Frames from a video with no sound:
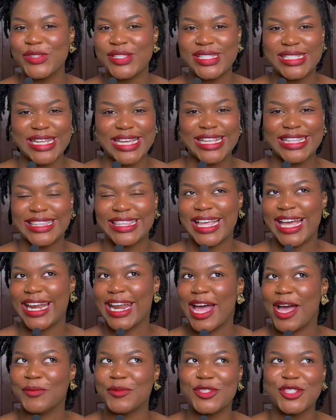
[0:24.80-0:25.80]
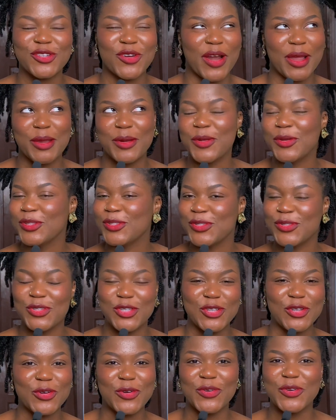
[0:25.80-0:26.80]
state that I'm trying not
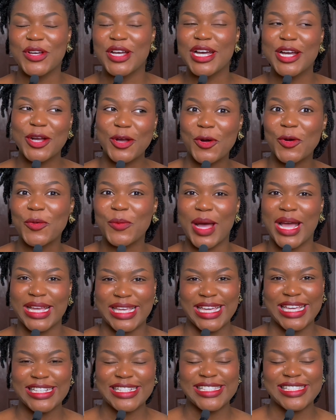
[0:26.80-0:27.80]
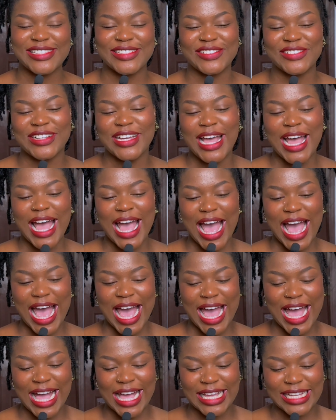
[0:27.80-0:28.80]
to, go back into.
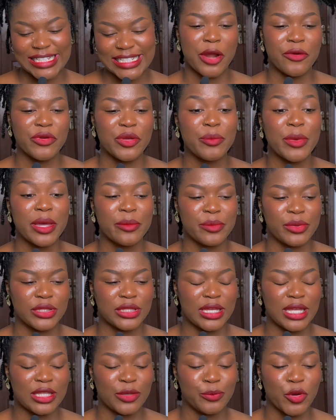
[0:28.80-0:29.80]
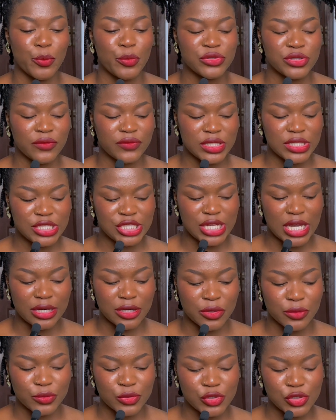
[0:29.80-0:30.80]
And I remember that the purpose of this
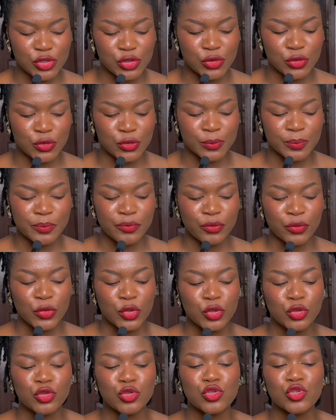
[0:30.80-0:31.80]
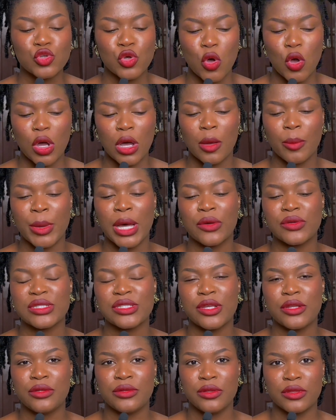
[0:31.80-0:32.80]
channel was to talk about
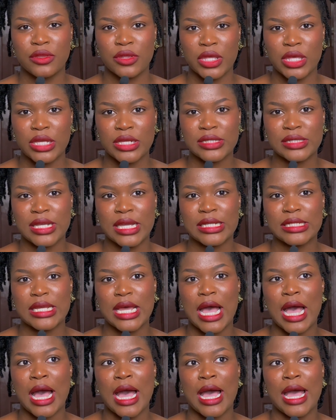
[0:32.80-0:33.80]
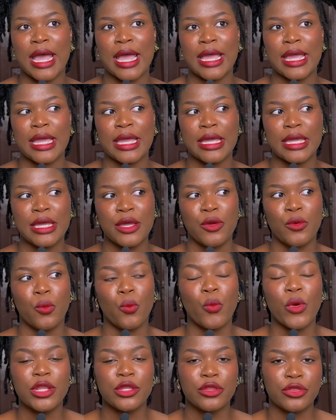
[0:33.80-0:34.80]
certain things that I
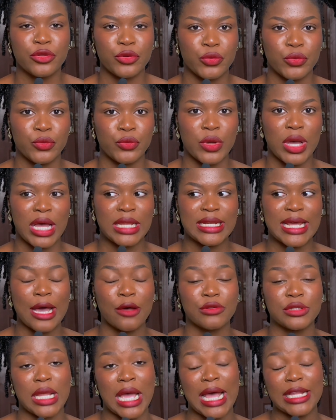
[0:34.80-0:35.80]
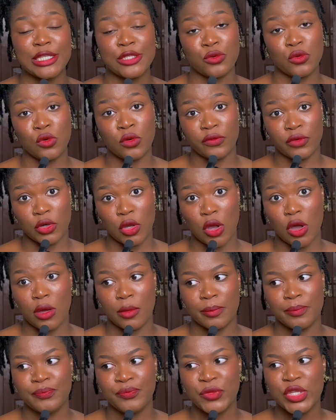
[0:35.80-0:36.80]
went through and how I had to
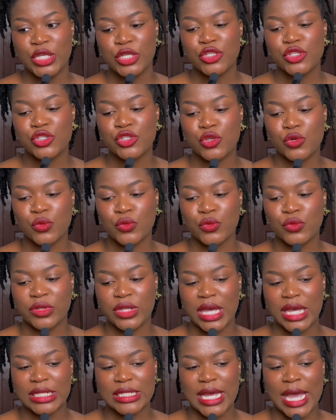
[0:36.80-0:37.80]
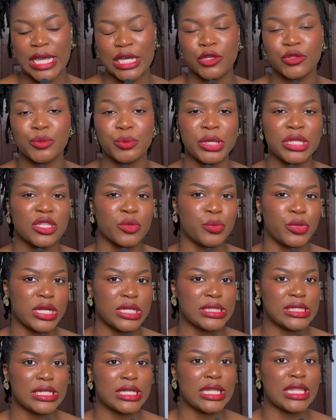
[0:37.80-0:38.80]
overcome so that I could be the
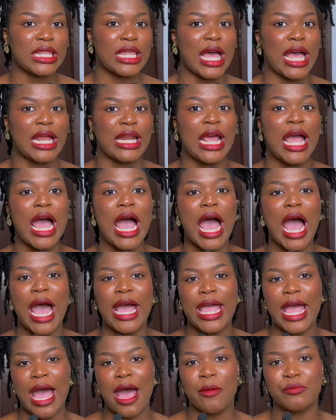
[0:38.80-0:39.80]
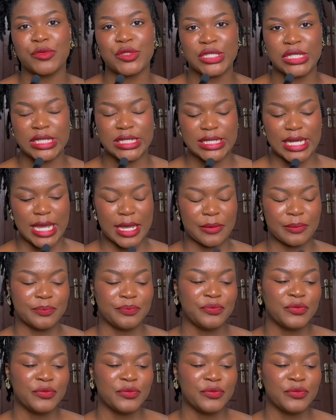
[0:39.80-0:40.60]
person that I am today.